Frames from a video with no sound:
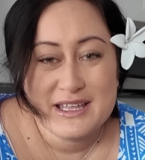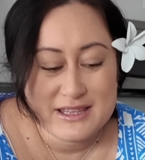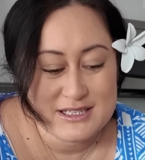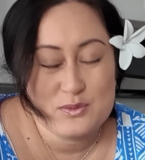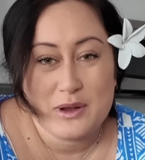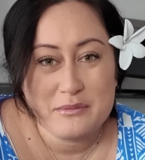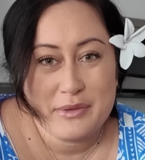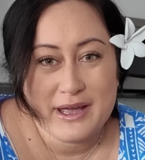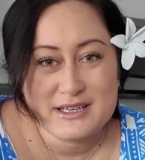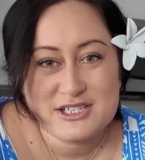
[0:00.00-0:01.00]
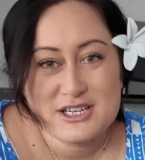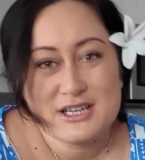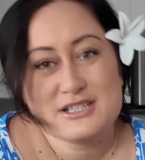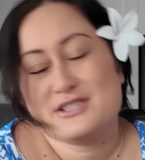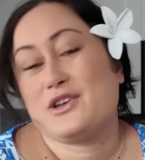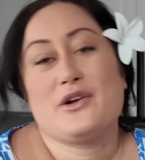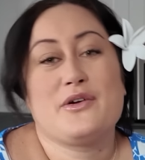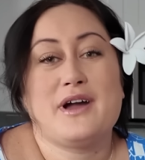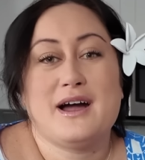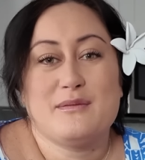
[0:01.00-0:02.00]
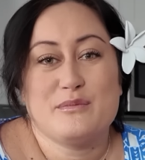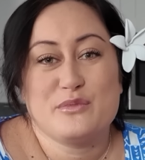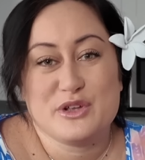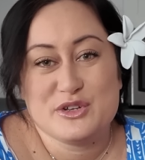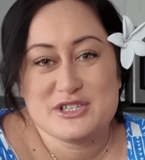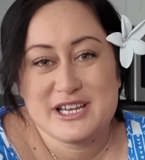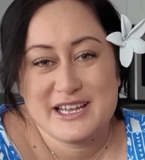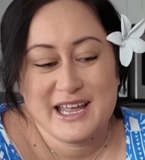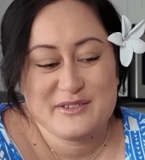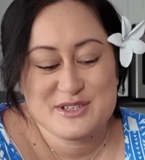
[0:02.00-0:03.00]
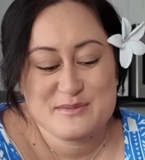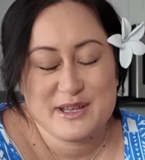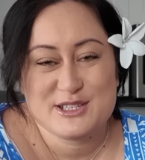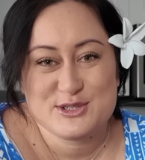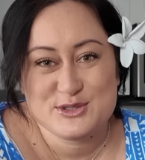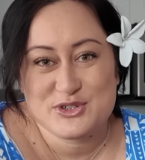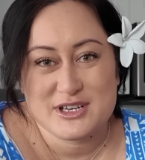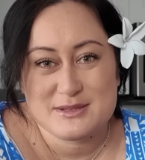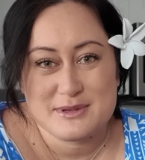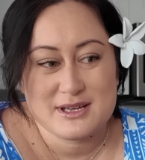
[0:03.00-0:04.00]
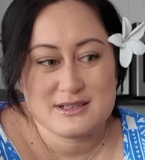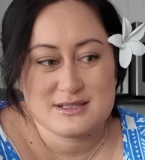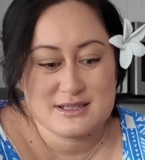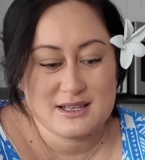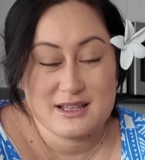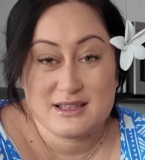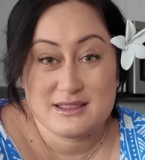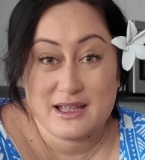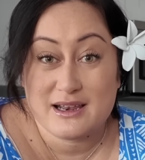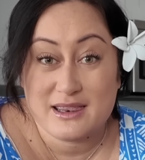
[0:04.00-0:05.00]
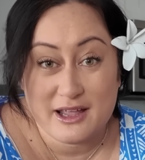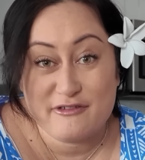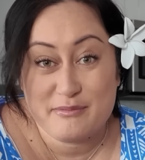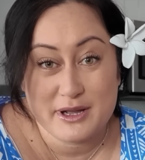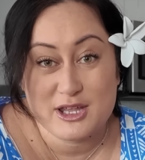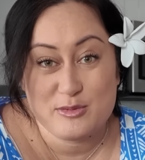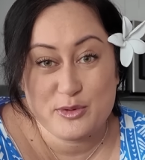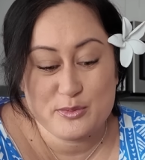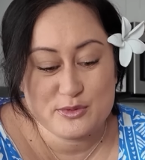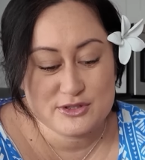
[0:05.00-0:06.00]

this one batch. So we usually have to make 2 trays because they love Pagipopo.